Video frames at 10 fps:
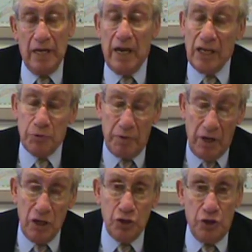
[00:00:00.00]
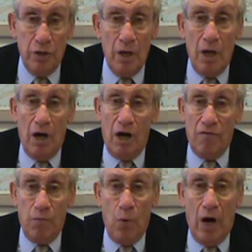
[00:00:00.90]
an explanation
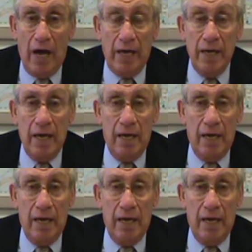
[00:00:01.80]
of why